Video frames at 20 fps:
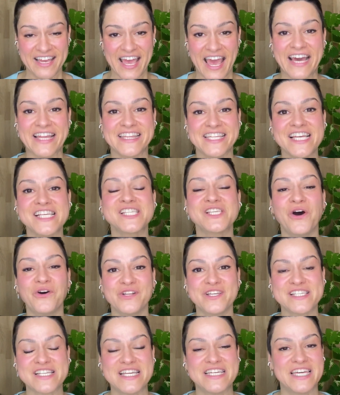And this
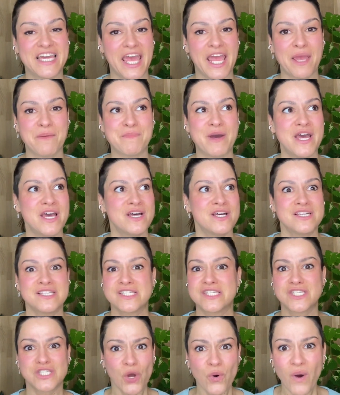honestly came
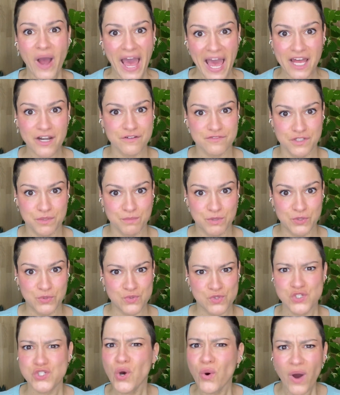so out of the blue,
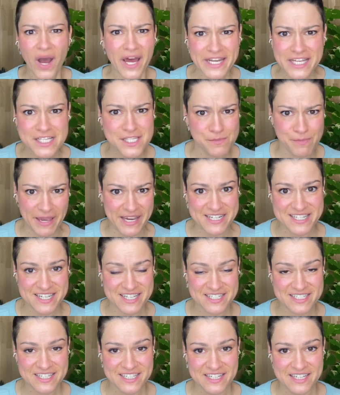so
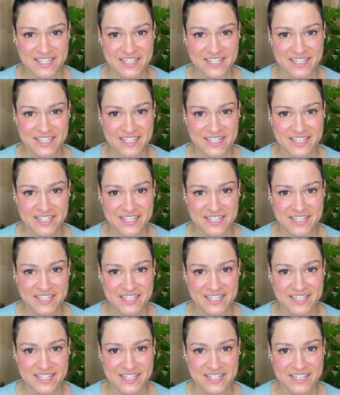unexpected.